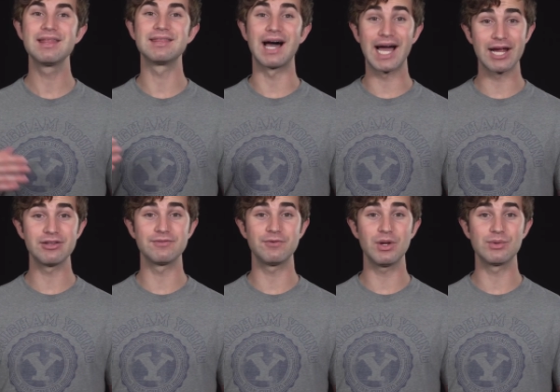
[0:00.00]
The
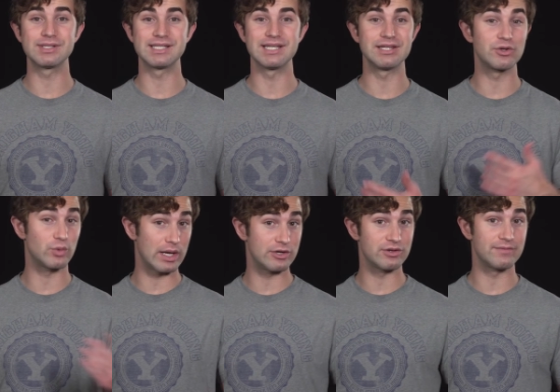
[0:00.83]
higher the frequency, the
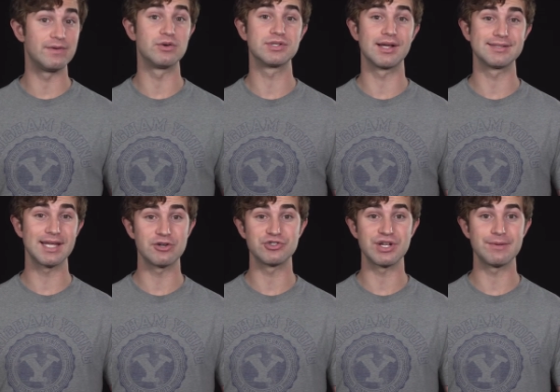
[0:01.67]
greater the photon's
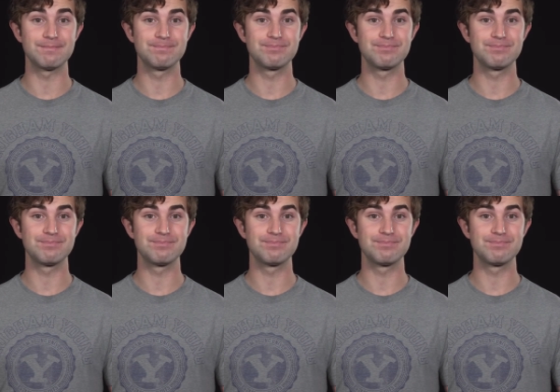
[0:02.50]
energy.